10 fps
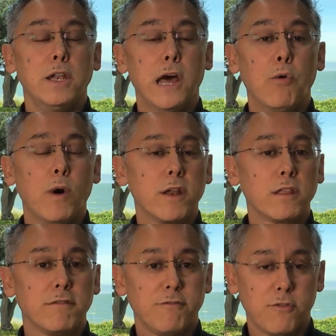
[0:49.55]
Now, one
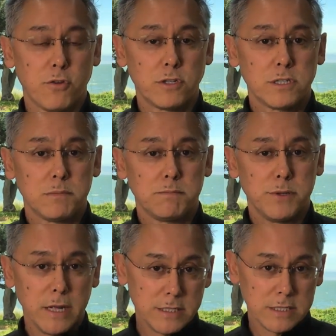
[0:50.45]
of the first
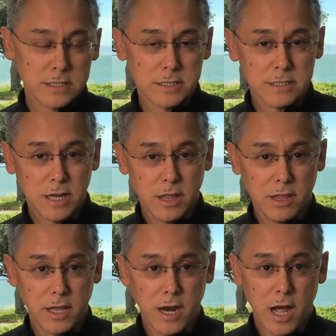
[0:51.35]
places
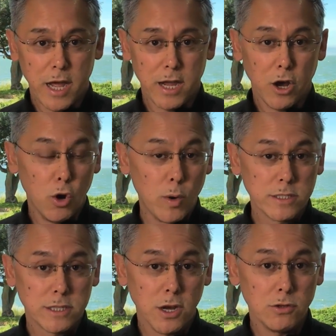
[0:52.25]
that I
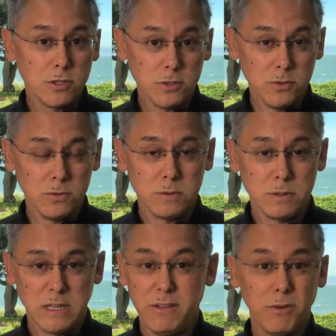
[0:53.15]
always go to,
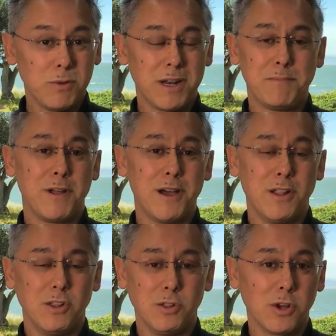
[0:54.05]
even when I'm not
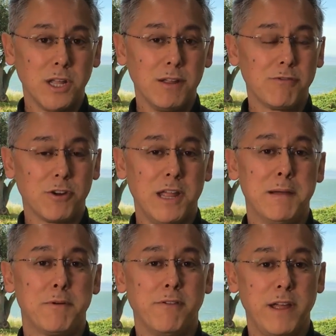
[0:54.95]
looking for
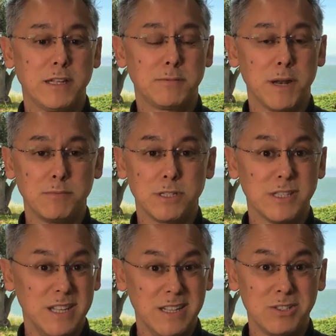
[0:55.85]
camper vans, but I'm
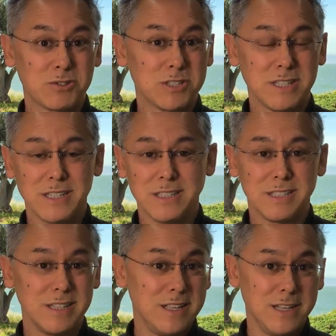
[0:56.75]
just interested in
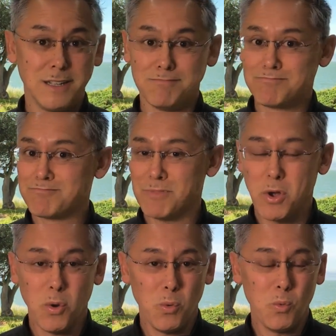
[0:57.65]
seeing
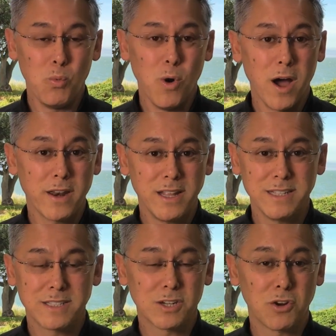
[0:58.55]
what
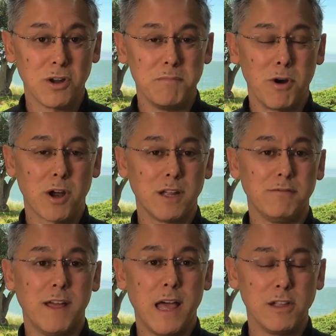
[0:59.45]
is the current market
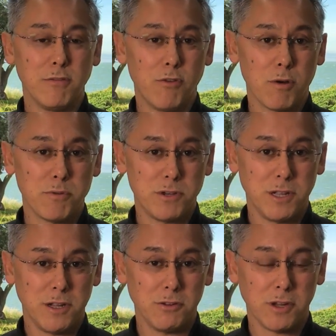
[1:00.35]
value for a
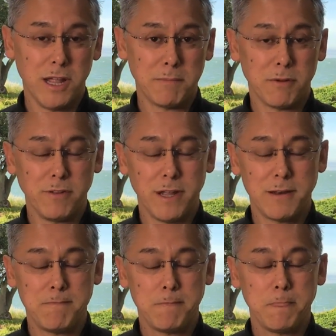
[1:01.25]
particular camper
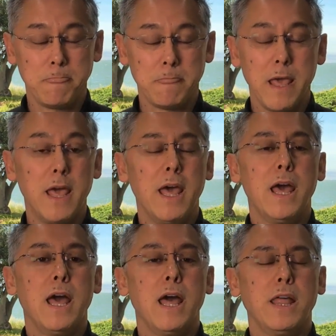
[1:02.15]
van,
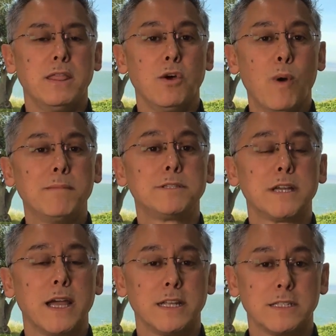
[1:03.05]
the
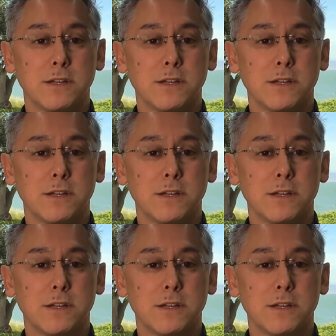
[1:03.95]
website